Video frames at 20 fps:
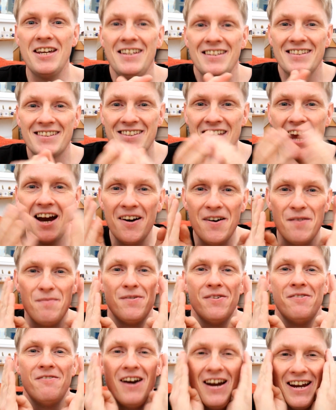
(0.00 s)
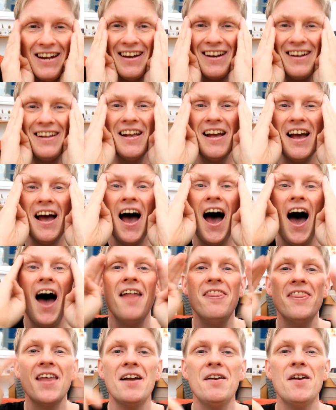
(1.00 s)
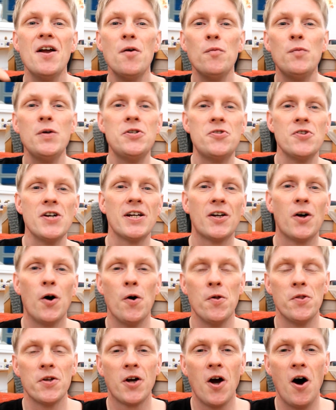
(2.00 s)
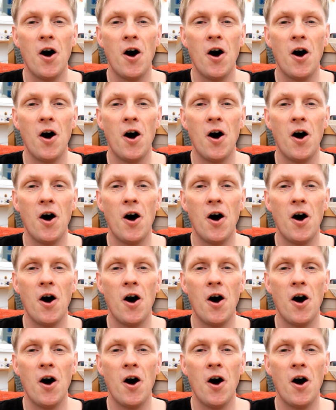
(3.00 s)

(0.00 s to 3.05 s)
It's terrible, right? And then we drink all the